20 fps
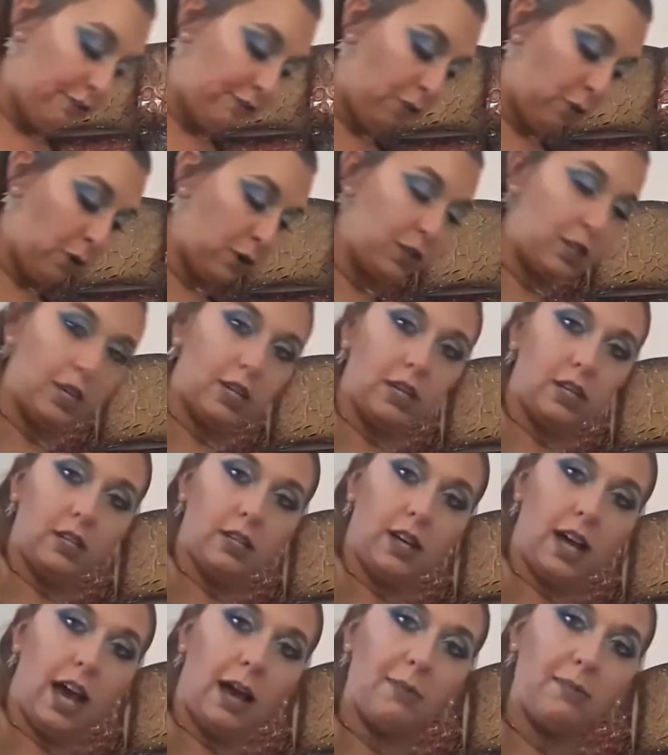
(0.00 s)

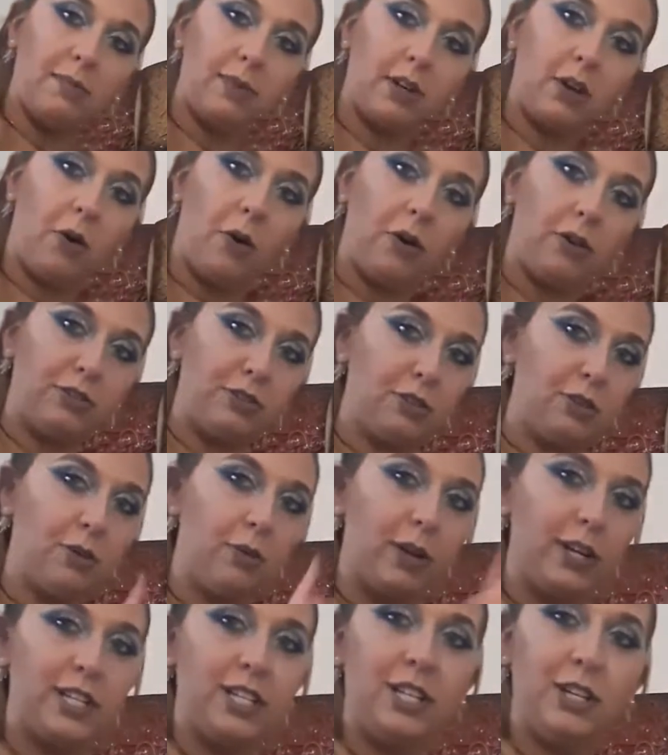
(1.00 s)
I'm also
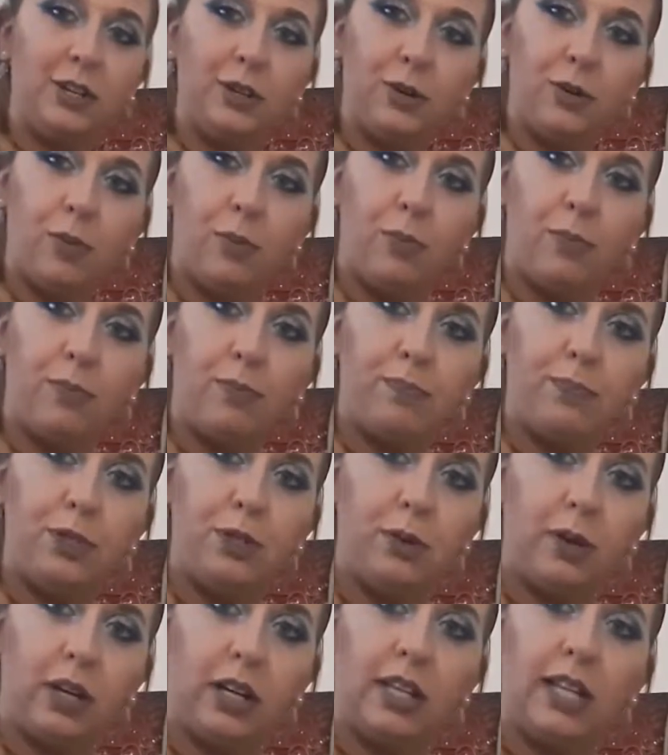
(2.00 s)
going to
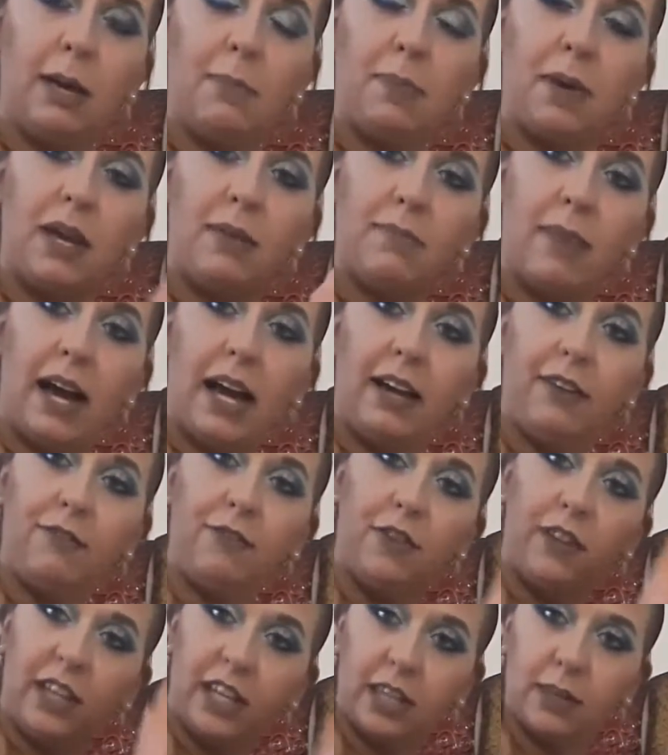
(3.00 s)
do a clip in my
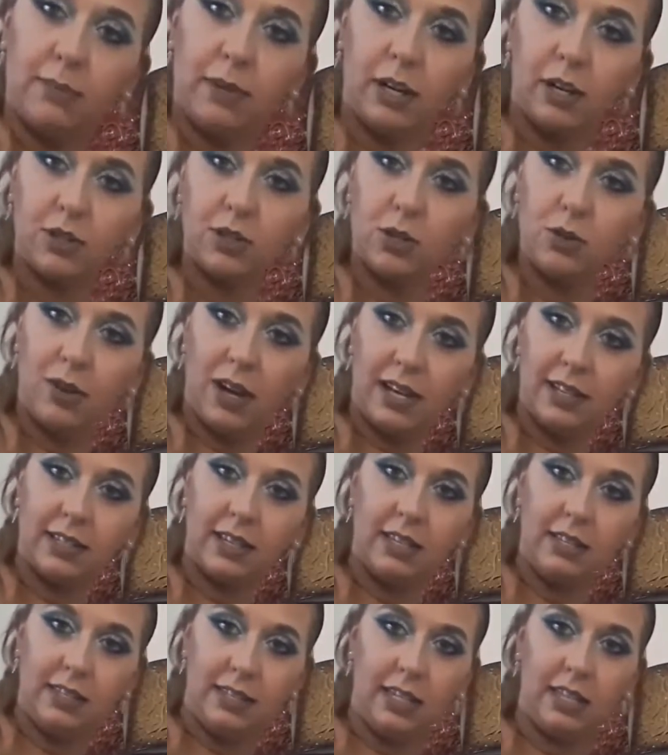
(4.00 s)
full-length mirror so you guys
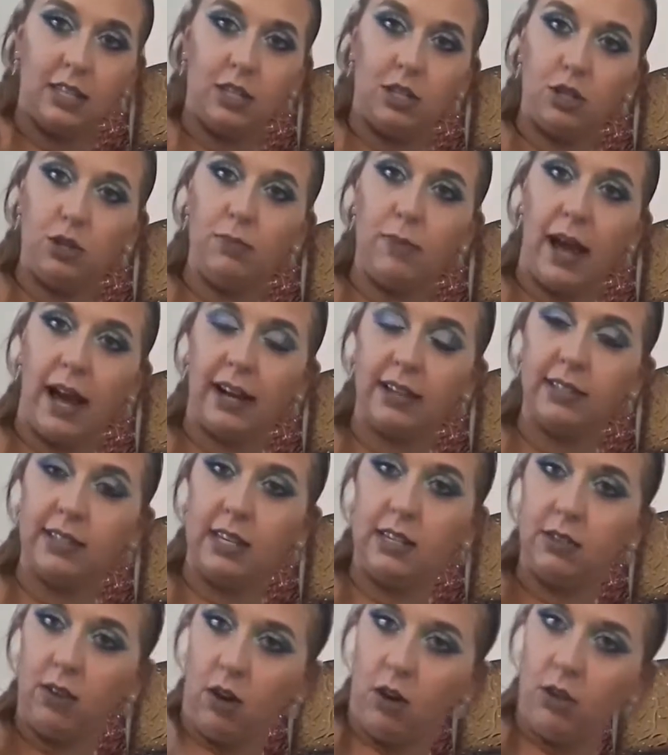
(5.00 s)
can see the two
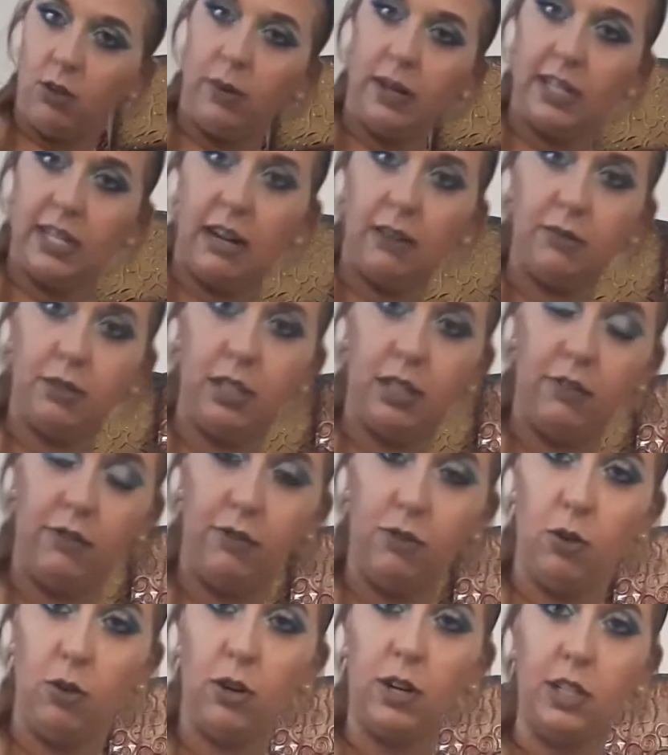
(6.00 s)
maxis all the way down to the floor,